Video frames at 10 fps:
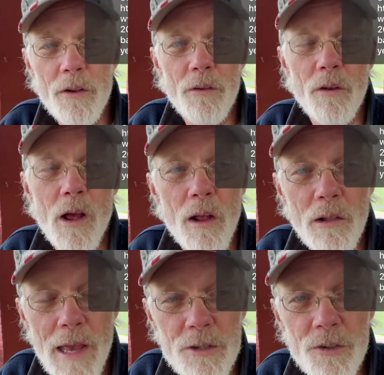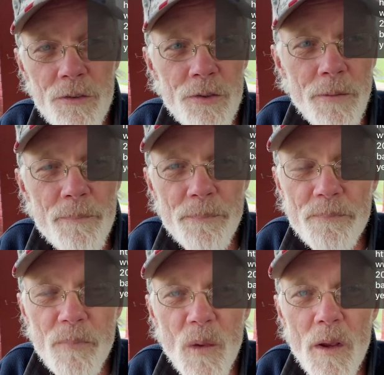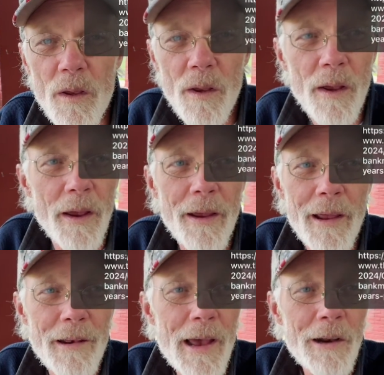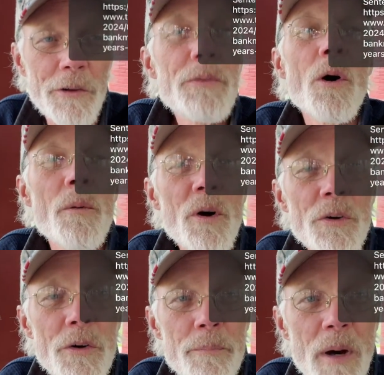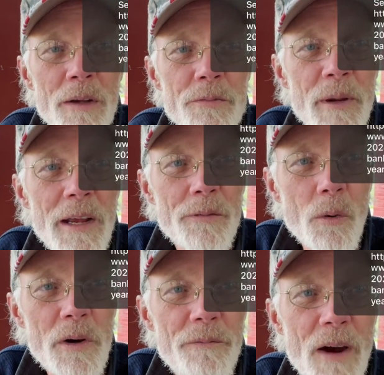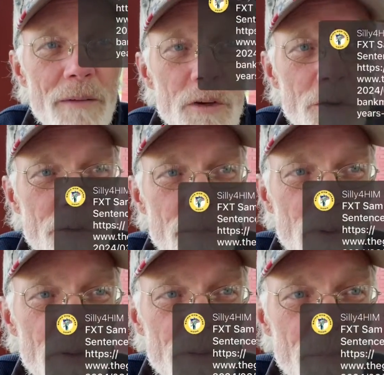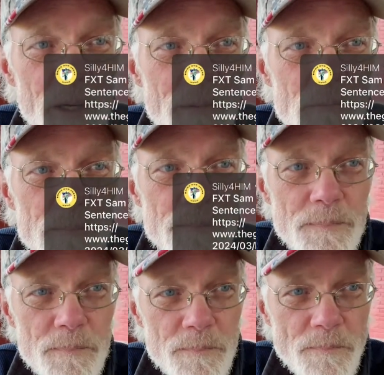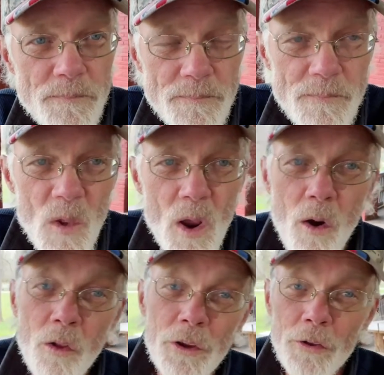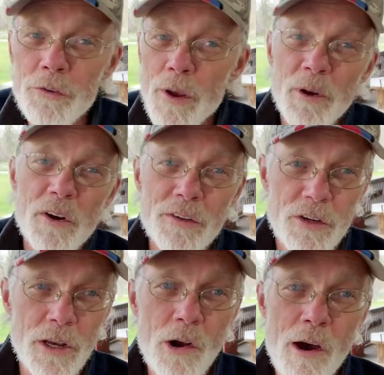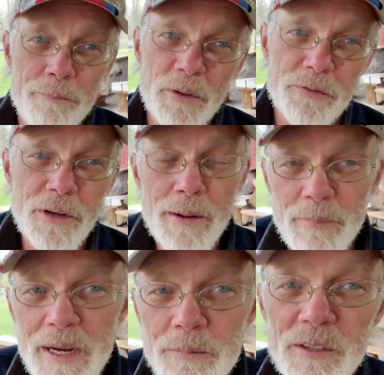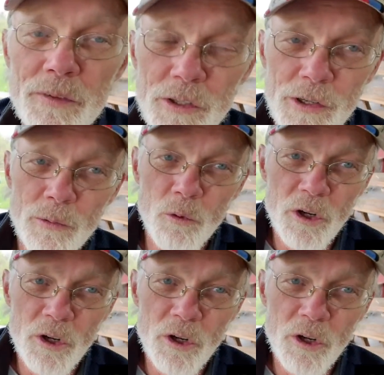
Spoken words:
elections. And now they're throwing them under the bus, man. 25 years in prison, man. All the other Democrats get off, but Sam Bankman, you didn't win